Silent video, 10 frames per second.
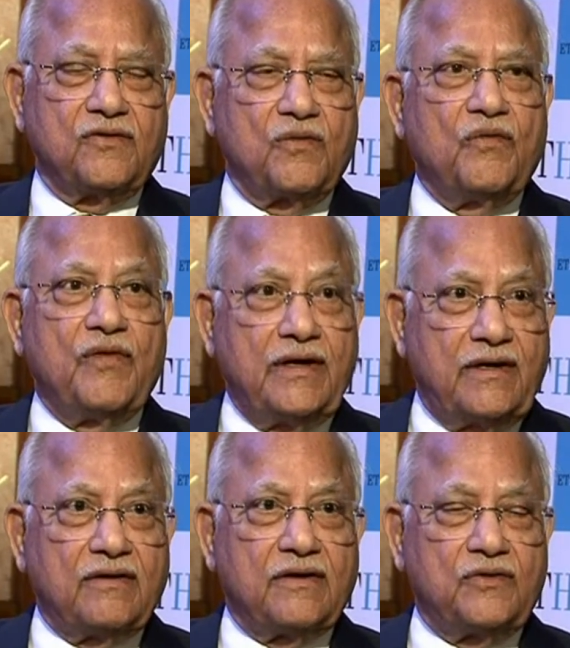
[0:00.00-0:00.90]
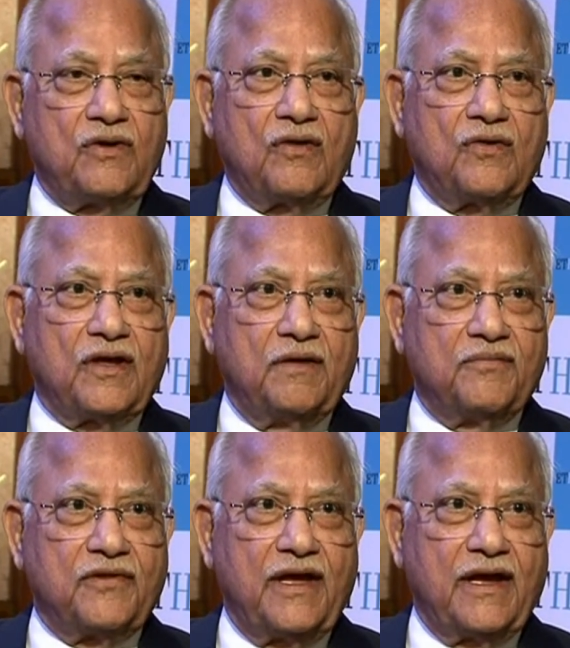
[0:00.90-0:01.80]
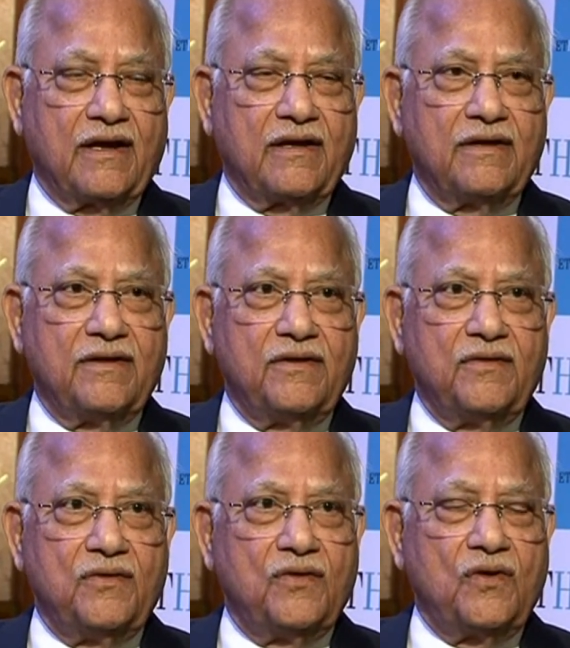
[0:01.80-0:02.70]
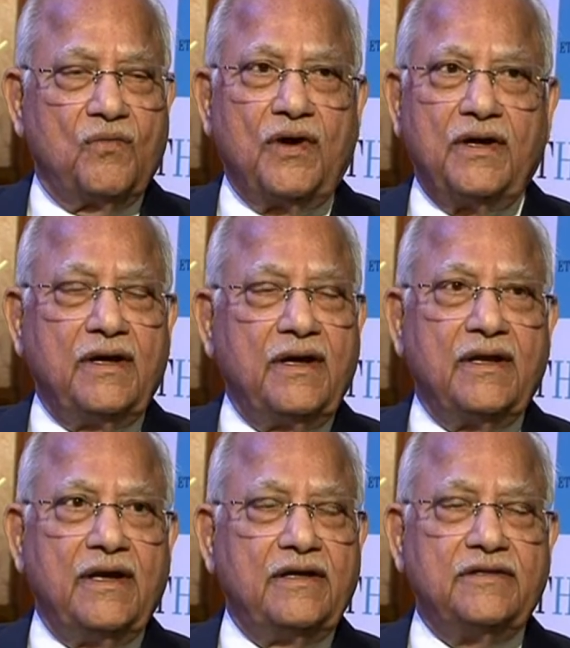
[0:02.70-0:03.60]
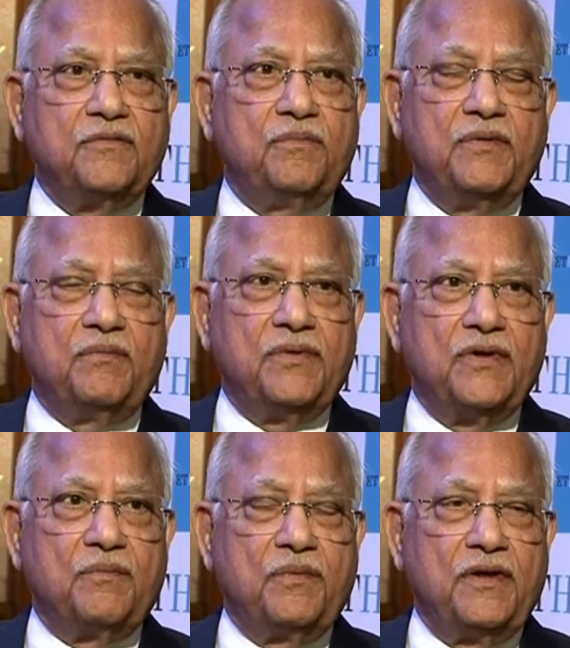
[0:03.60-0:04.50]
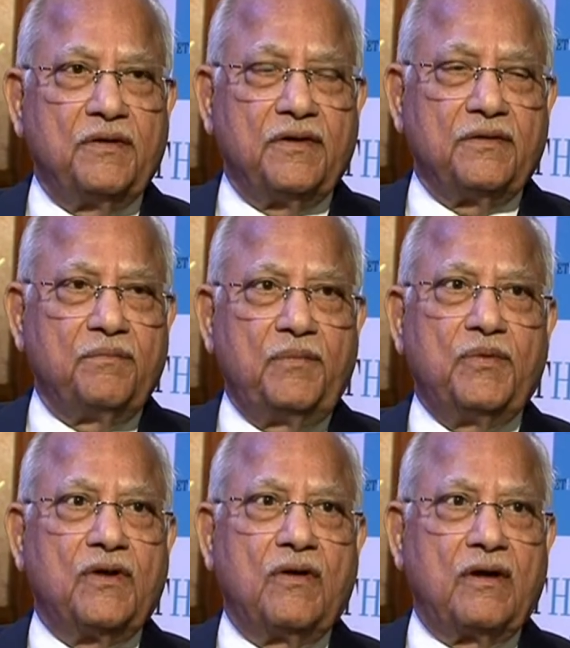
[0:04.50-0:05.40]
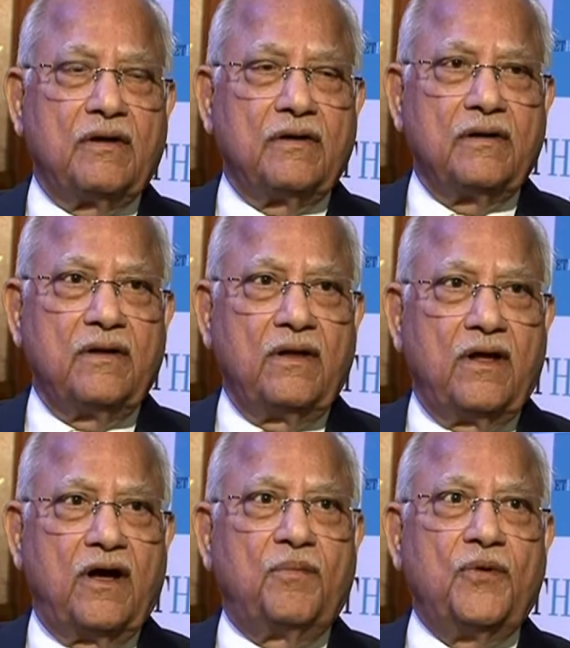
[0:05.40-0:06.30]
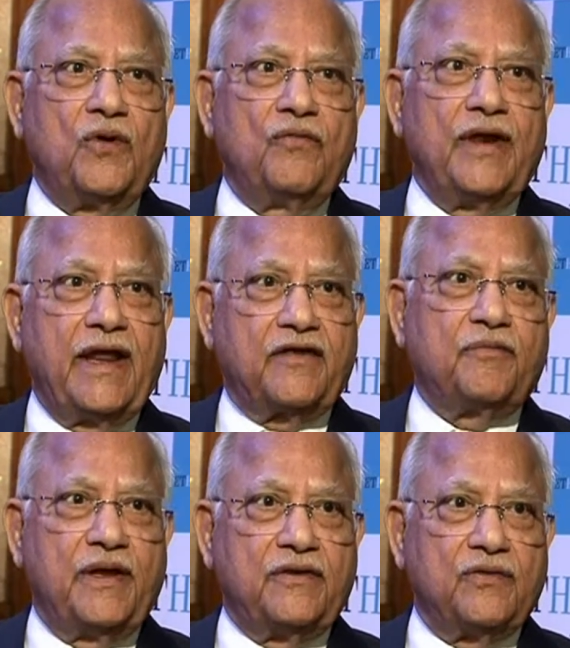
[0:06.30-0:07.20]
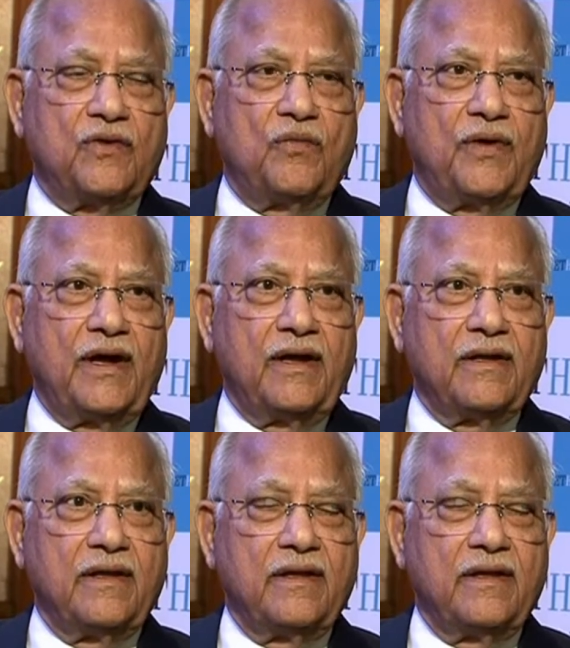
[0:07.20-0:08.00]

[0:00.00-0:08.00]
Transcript: So we went and talked to him saying, you know, what India needs is people call Apollo very expensive. You know why?